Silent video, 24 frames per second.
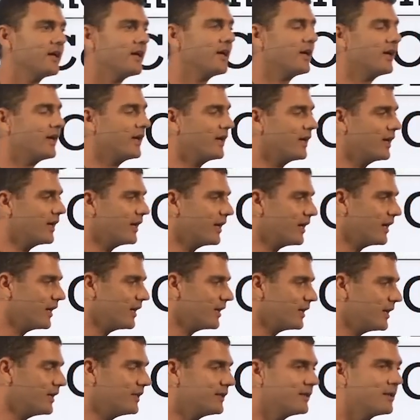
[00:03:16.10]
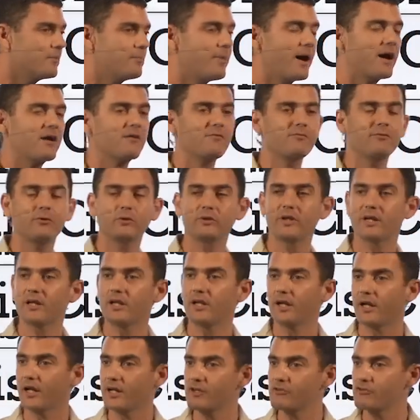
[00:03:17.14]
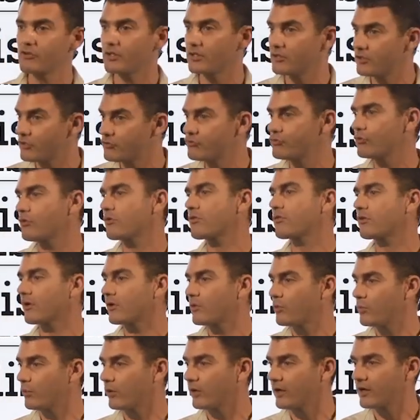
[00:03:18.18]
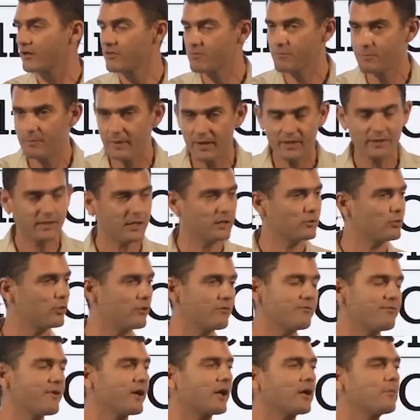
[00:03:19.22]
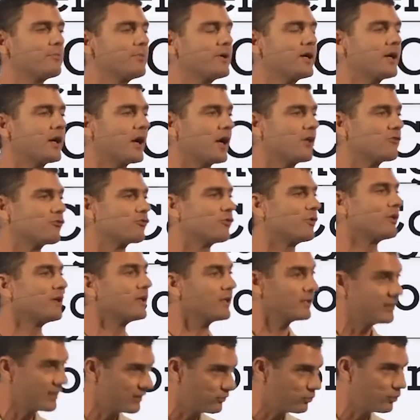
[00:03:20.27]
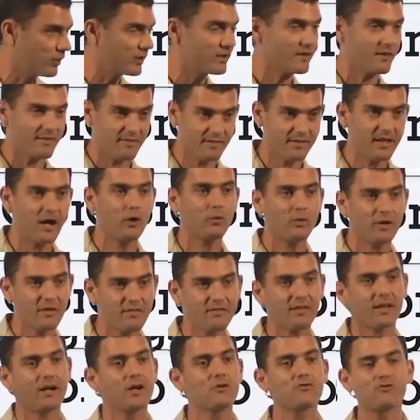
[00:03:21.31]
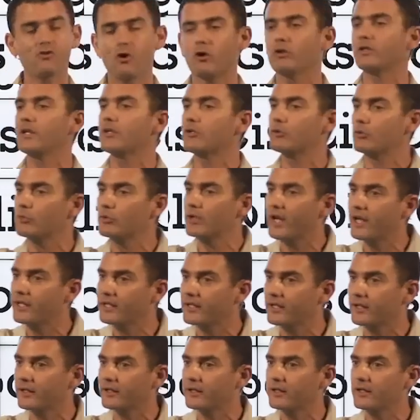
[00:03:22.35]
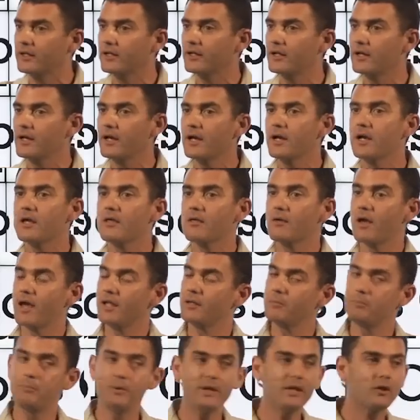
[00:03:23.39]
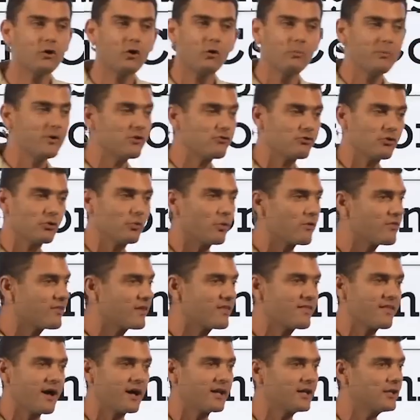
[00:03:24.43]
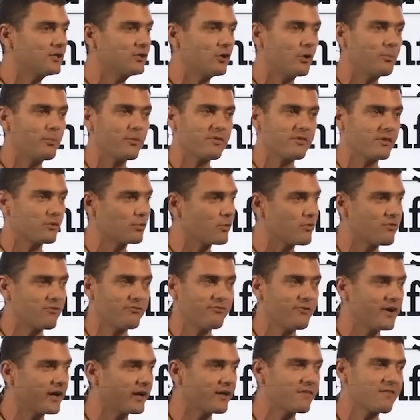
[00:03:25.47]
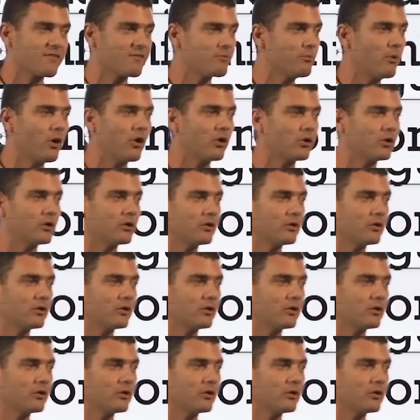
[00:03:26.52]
in the Balfour Declaration, the Jews were expected to a very big country, that what is now Israel and Jordan together. And Peel Commission was exactly the opposite, was very small.